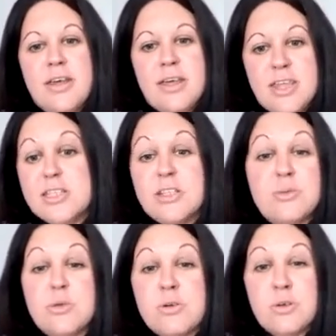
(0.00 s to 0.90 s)
things, because
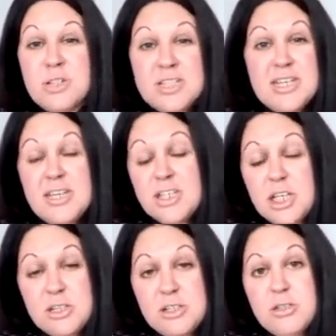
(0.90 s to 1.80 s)
we all want to see each
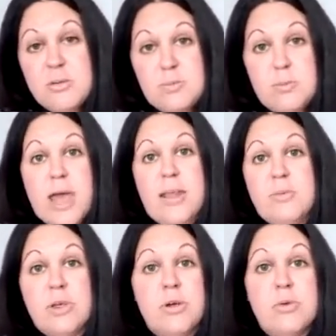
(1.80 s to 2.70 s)
other do well and
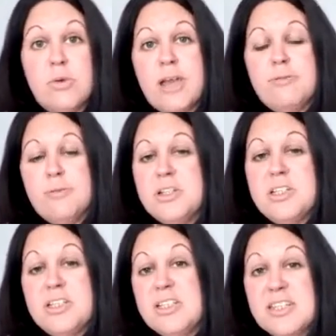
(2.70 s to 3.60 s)
we all want everyone to
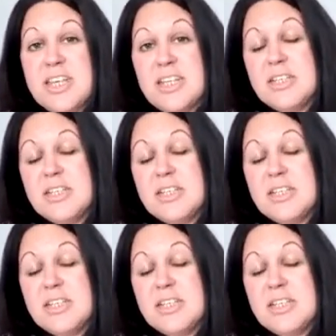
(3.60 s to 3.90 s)
succeed.